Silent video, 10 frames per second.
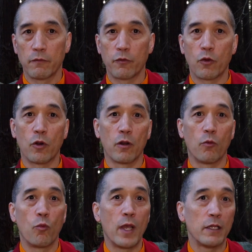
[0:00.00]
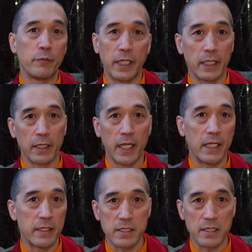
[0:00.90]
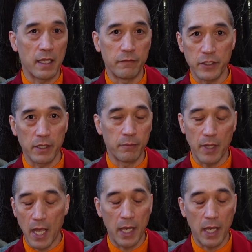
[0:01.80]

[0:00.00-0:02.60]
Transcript: for well-being in this lifetime